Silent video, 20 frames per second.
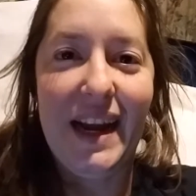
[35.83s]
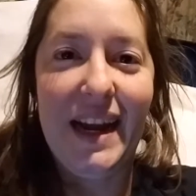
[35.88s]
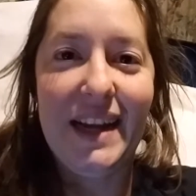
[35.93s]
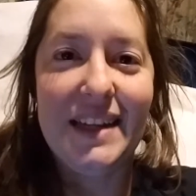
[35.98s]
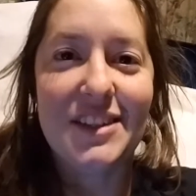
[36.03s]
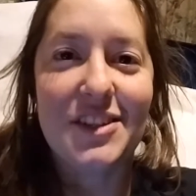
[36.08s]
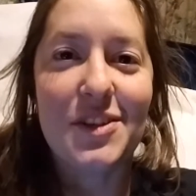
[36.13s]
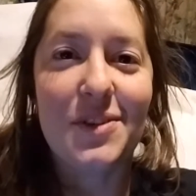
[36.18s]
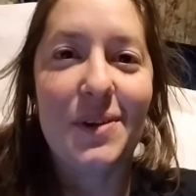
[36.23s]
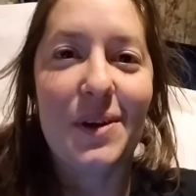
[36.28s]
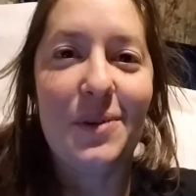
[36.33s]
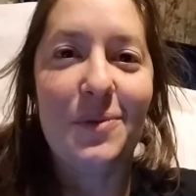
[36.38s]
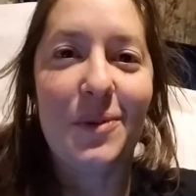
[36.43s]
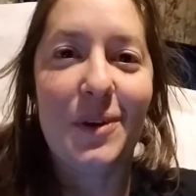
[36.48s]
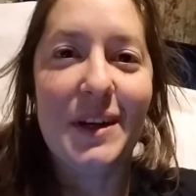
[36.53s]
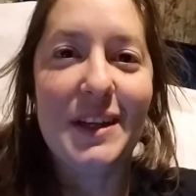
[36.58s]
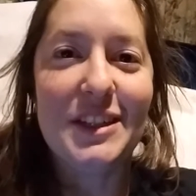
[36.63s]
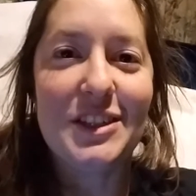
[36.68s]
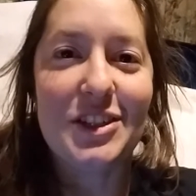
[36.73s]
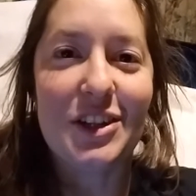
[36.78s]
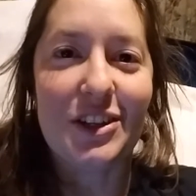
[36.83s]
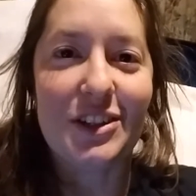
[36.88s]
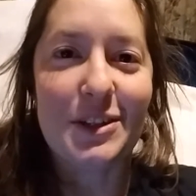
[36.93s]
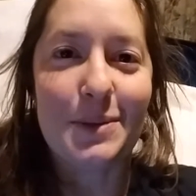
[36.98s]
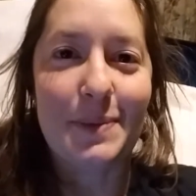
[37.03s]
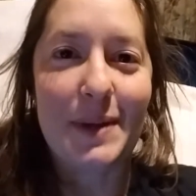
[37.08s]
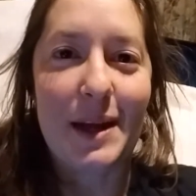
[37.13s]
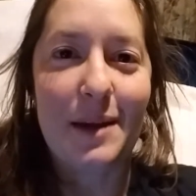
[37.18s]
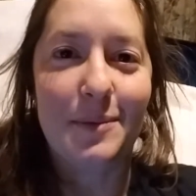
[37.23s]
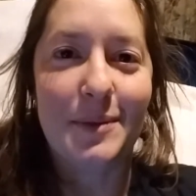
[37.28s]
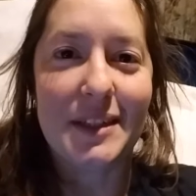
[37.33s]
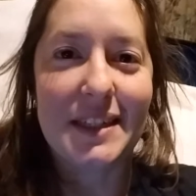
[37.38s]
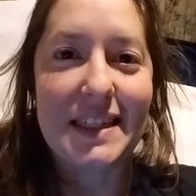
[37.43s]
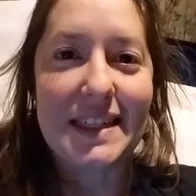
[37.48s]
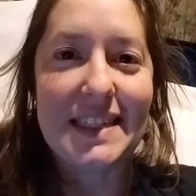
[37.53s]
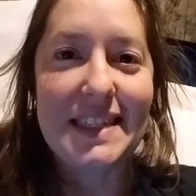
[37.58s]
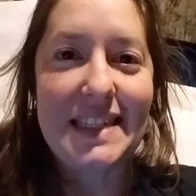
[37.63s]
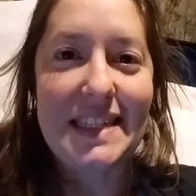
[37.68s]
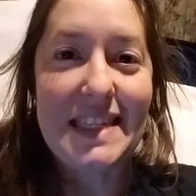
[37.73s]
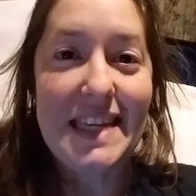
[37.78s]
And so I wanted y'all to be able
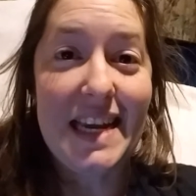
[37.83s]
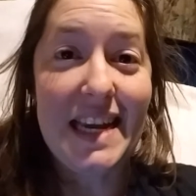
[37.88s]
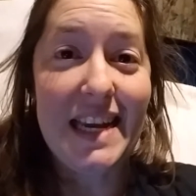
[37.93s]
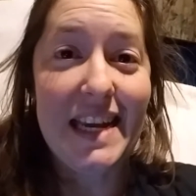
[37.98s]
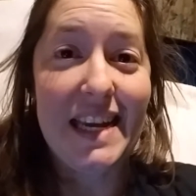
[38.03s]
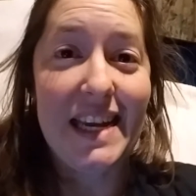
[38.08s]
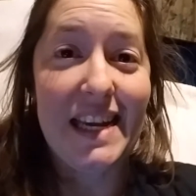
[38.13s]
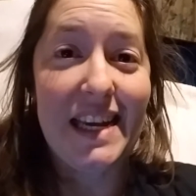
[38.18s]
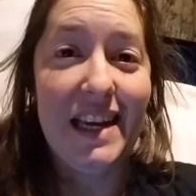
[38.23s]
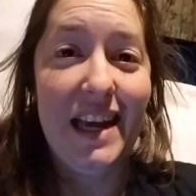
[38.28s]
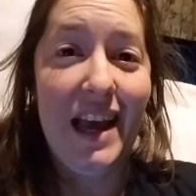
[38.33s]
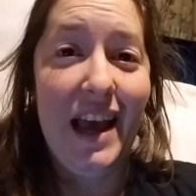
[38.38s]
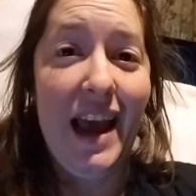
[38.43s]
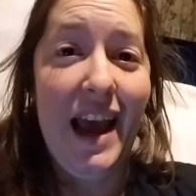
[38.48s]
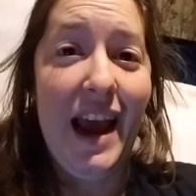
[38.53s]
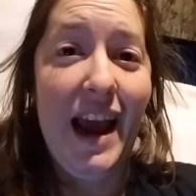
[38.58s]
to see